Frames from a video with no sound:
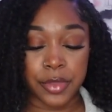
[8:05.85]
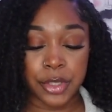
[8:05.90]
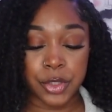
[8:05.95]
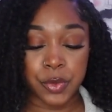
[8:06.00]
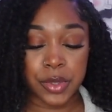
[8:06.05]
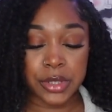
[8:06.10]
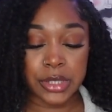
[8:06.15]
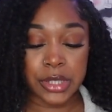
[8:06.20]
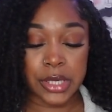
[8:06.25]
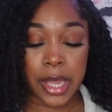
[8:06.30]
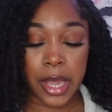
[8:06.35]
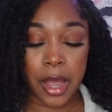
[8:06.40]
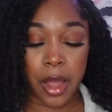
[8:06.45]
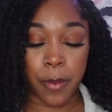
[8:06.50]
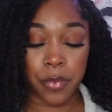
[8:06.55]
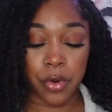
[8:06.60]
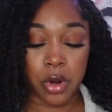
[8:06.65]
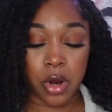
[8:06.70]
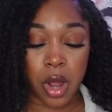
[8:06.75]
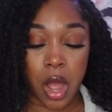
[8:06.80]
this one's an
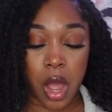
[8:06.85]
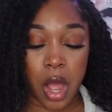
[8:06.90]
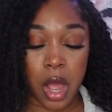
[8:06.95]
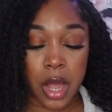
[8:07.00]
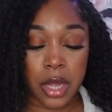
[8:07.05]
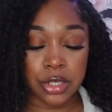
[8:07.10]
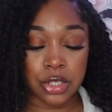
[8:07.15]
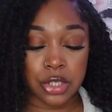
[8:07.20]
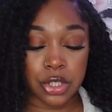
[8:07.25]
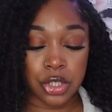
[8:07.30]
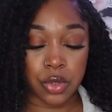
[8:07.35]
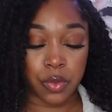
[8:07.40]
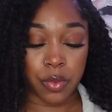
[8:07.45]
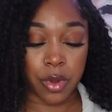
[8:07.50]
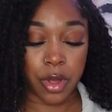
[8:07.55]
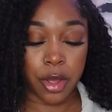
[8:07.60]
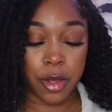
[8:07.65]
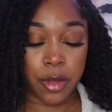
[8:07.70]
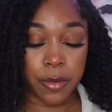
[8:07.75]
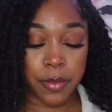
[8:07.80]
apricot
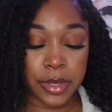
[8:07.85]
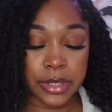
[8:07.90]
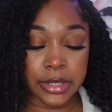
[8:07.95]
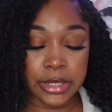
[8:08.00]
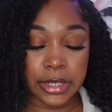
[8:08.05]
scrub,